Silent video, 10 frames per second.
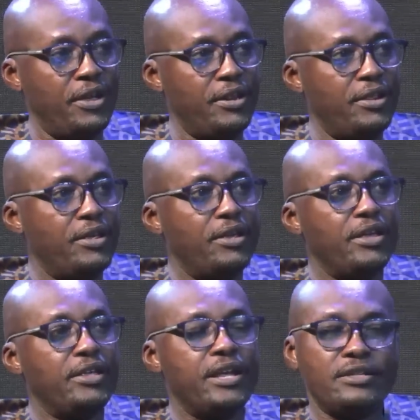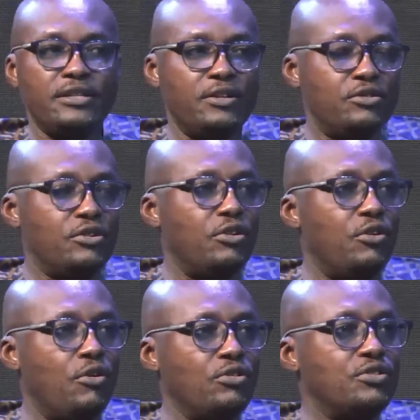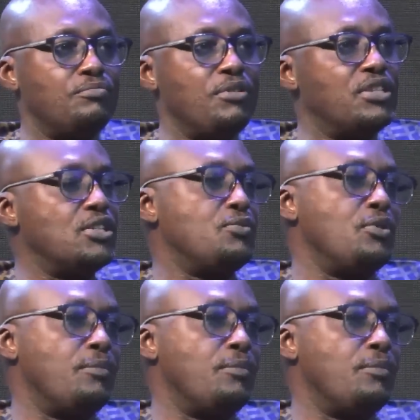in gets into the lungs, mixes right.